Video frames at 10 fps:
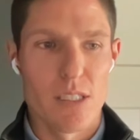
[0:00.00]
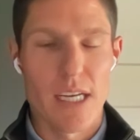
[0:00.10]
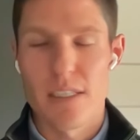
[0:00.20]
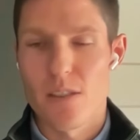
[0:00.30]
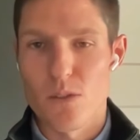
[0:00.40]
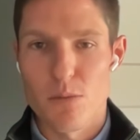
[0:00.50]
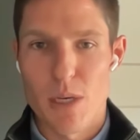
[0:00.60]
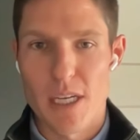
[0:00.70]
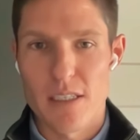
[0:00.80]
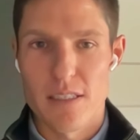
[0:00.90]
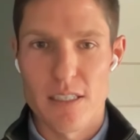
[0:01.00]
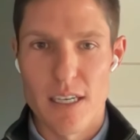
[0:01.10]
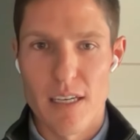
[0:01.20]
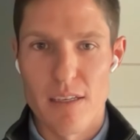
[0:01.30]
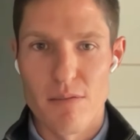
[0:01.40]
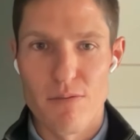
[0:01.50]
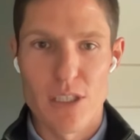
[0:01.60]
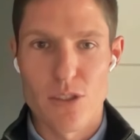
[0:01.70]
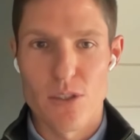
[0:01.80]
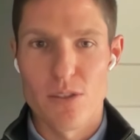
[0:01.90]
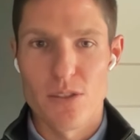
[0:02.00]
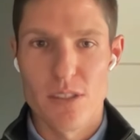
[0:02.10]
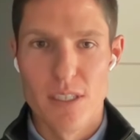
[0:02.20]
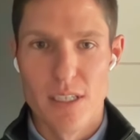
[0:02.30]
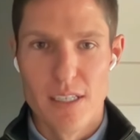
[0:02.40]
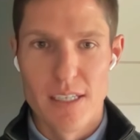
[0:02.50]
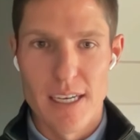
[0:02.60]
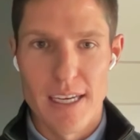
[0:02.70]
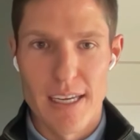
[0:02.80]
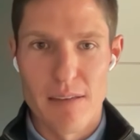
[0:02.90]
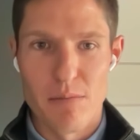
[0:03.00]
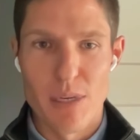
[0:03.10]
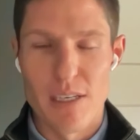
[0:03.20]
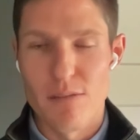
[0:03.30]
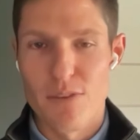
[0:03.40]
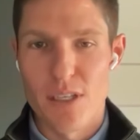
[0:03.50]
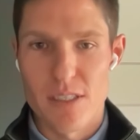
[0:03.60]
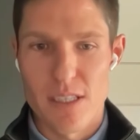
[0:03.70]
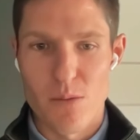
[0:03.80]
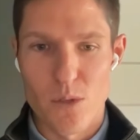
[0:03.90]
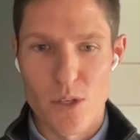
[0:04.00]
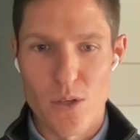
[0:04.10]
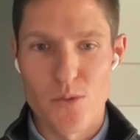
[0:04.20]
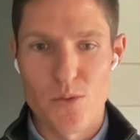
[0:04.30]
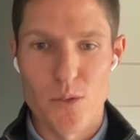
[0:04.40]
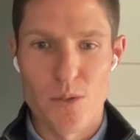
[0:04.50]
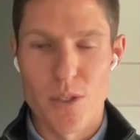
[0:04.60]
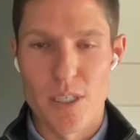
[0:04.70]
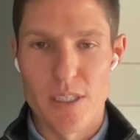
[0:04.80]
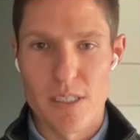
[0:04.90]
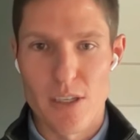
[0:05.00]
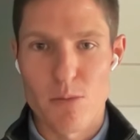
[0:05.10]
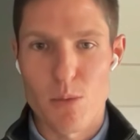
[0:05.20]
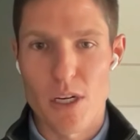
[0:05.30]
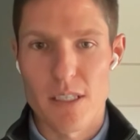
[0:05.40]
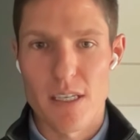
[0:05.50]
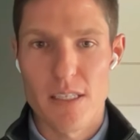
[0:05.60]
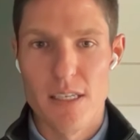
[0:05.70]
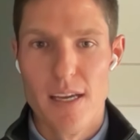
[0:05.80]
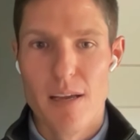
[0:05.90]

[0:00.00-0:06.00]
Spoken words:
technical specs and features and benefits that will go through during the sales process,